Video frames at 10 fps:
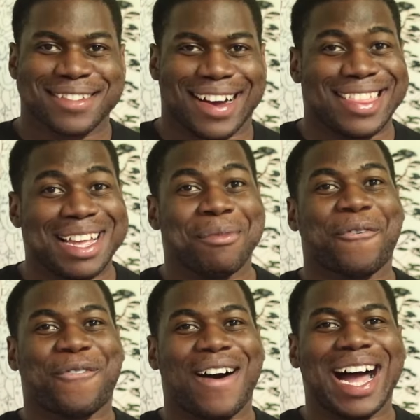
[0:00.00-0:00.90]
At number
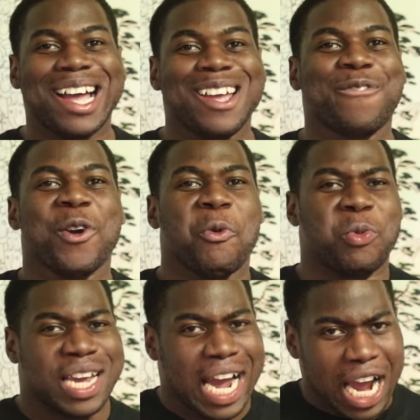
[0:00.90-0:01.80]
5,
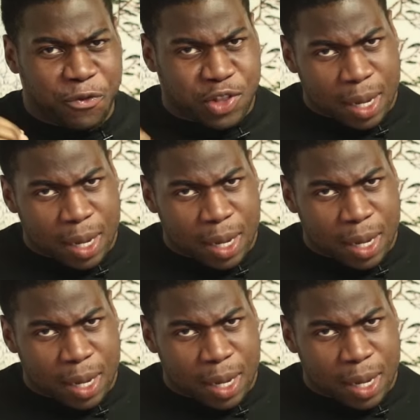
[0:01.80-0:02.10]
we have